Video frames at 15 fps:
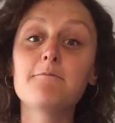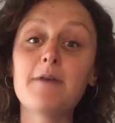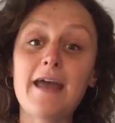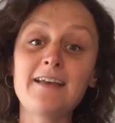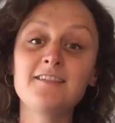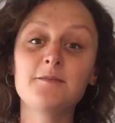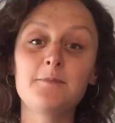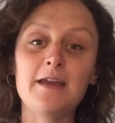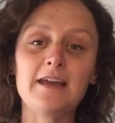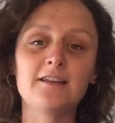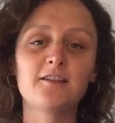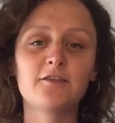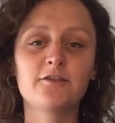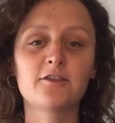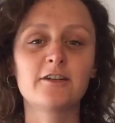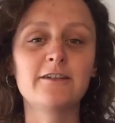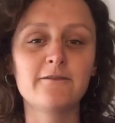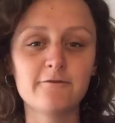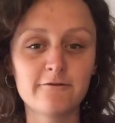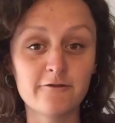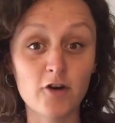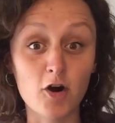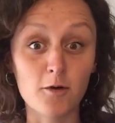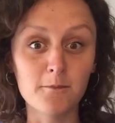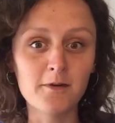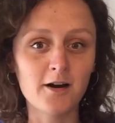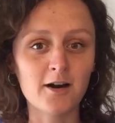best bits from